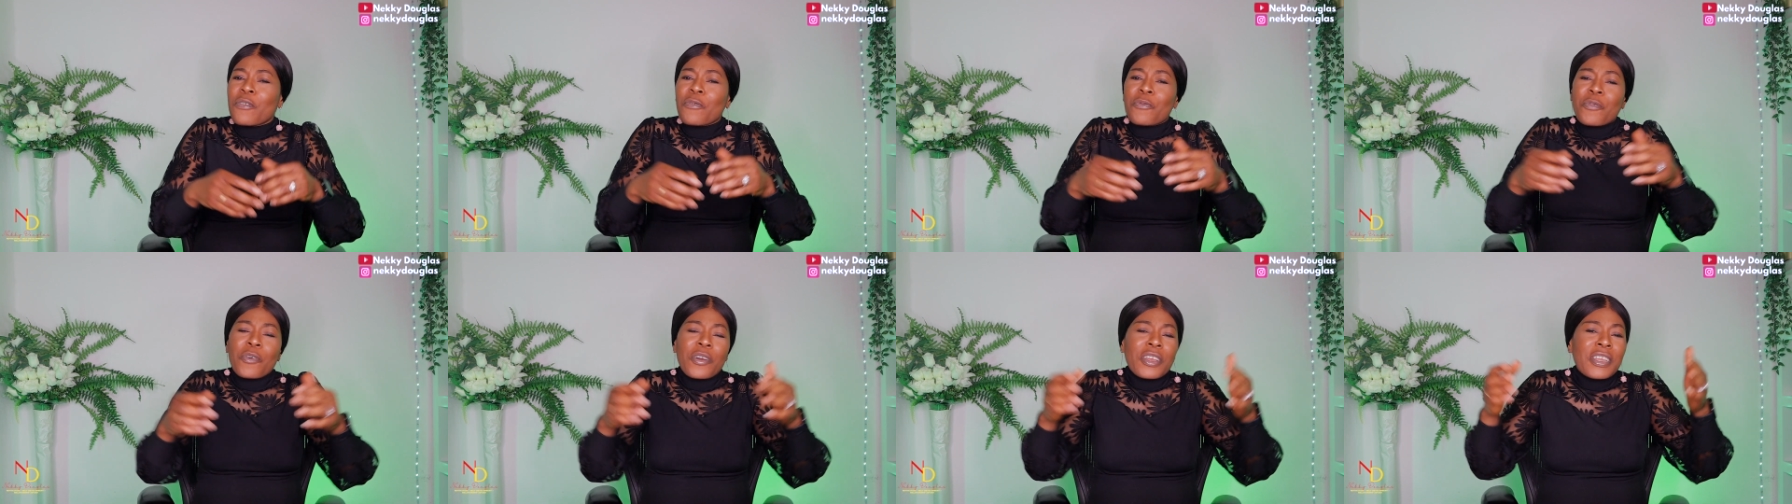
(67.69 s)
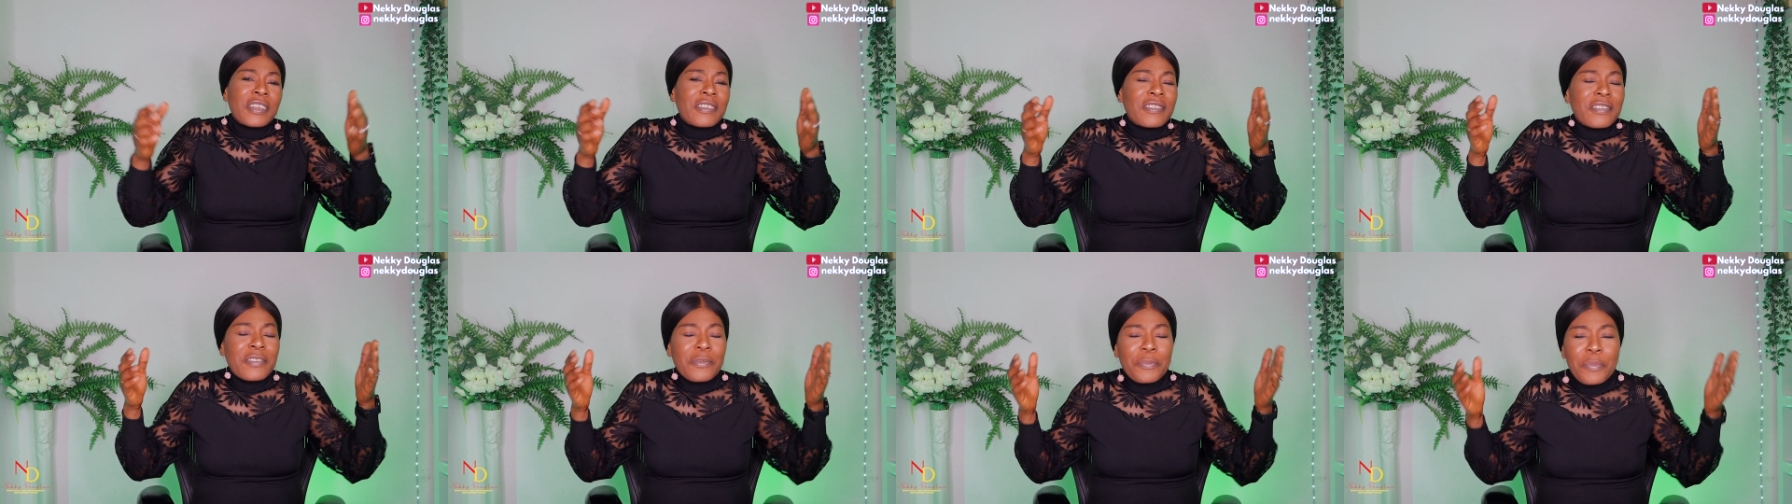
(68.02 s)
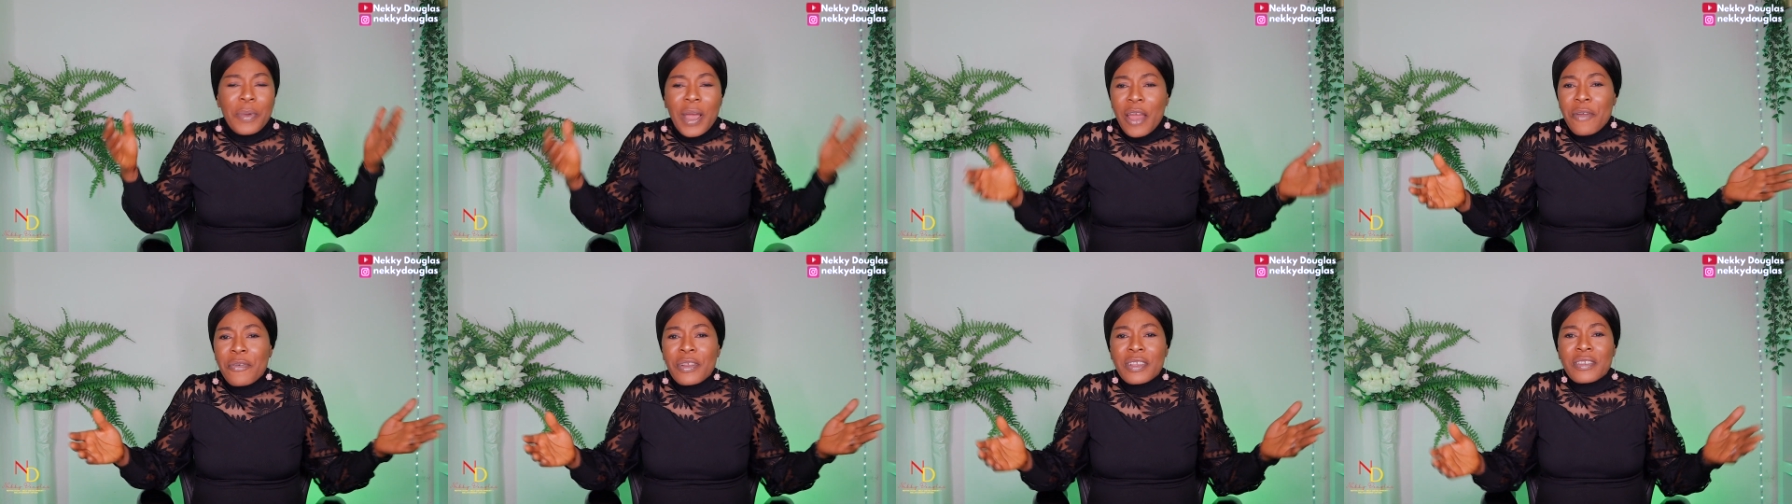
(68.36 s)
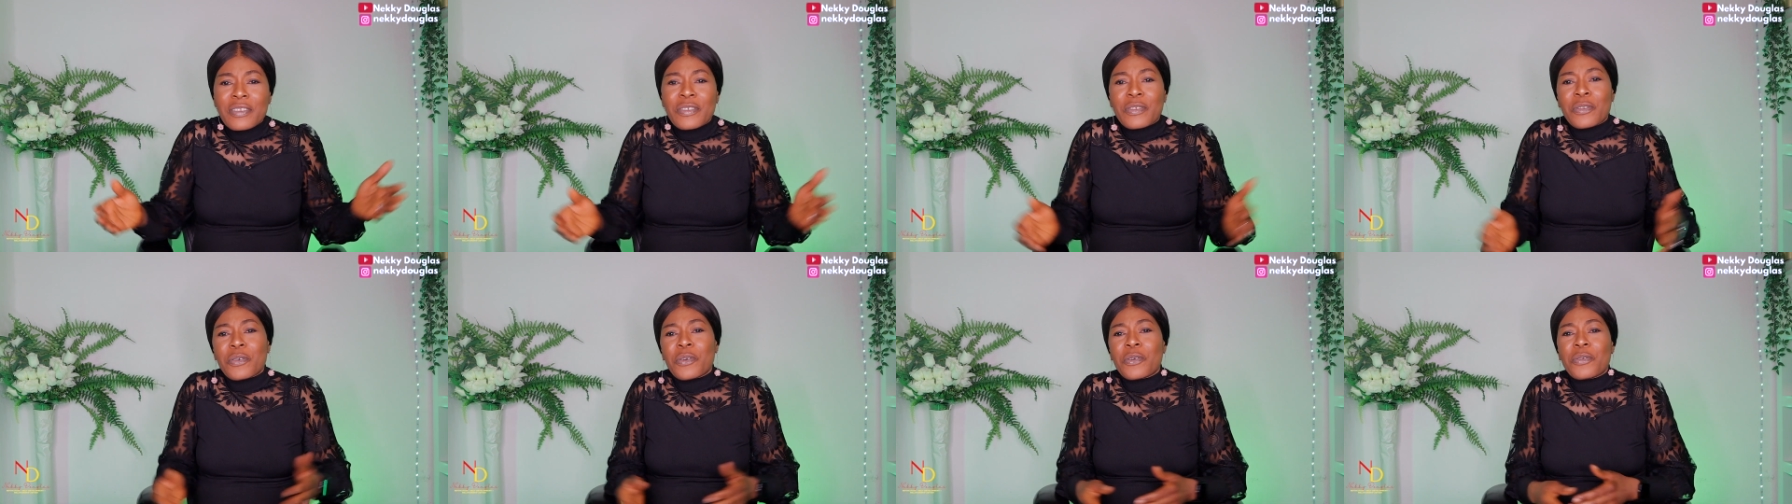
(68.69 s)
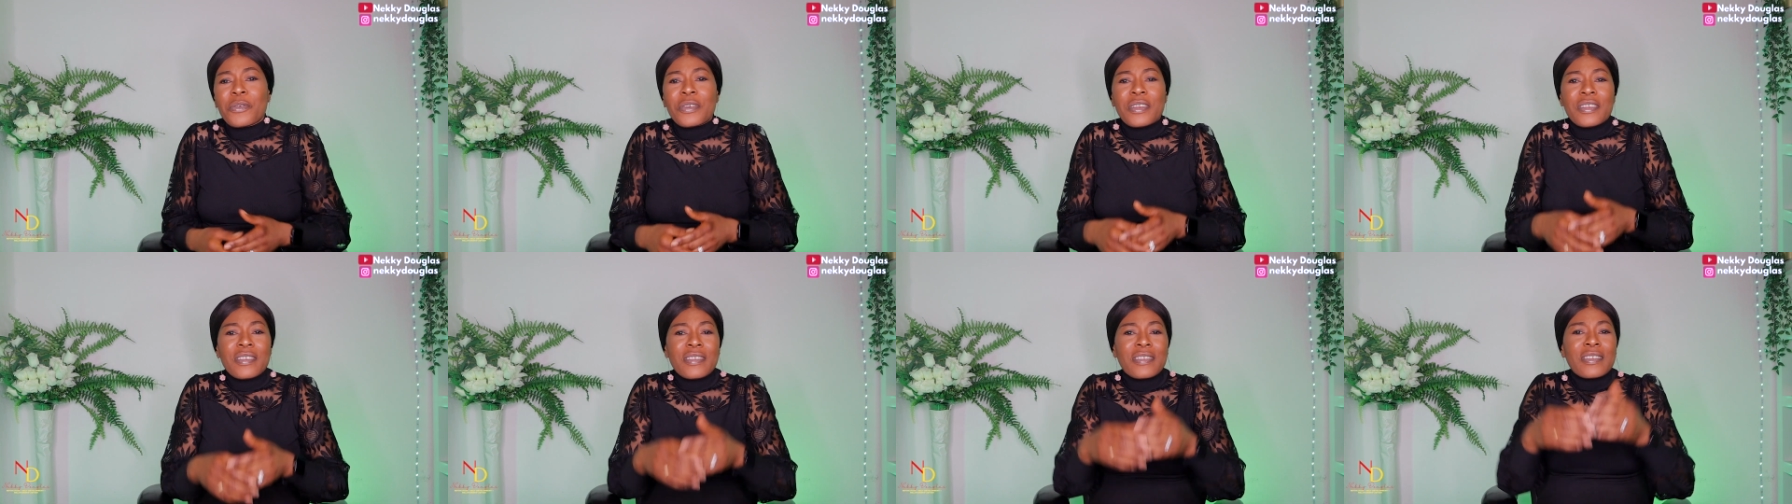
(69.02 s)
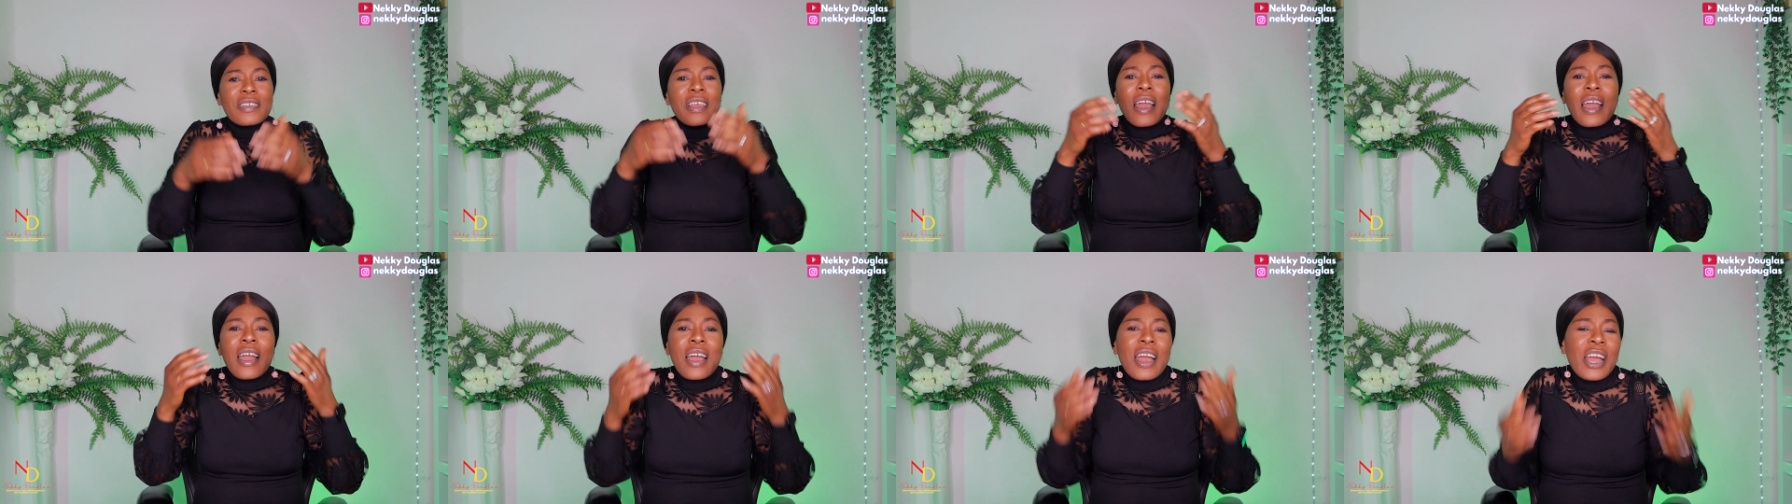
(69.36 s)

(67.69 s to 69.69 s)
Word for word: for inspiring stories,